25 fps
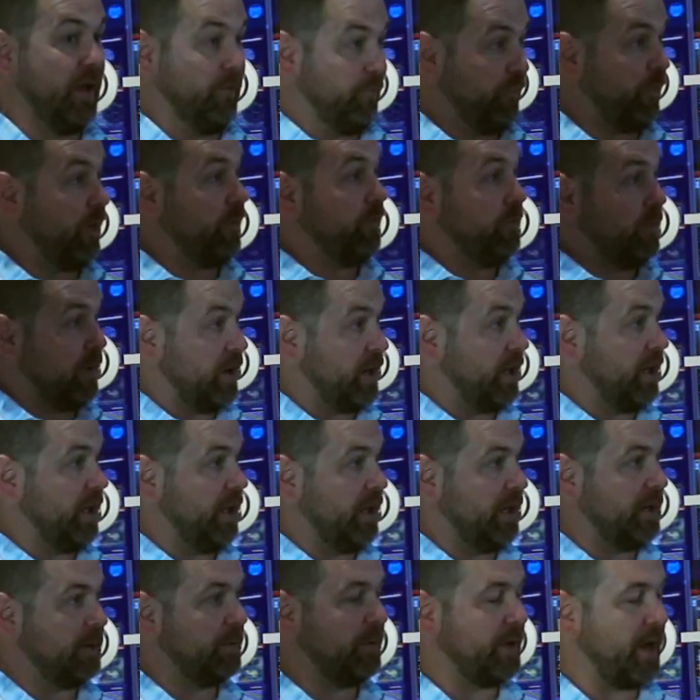for everybody
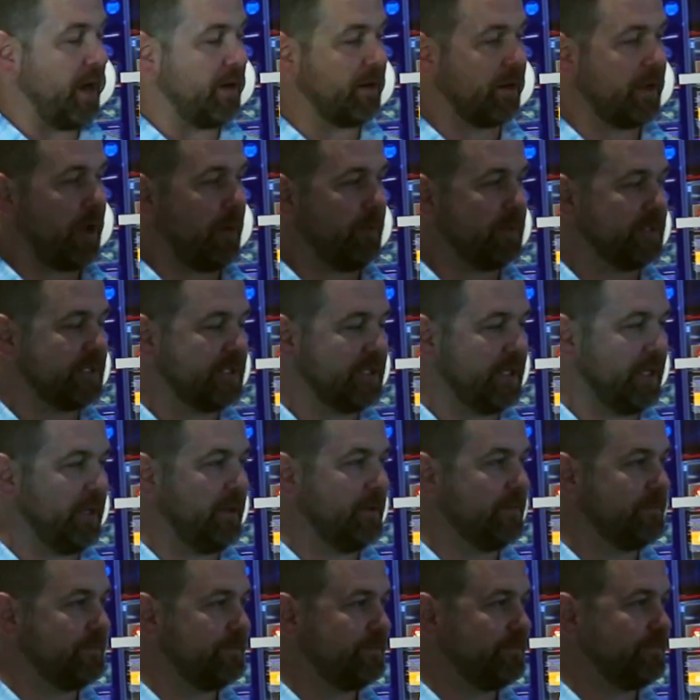here to be able to come and see.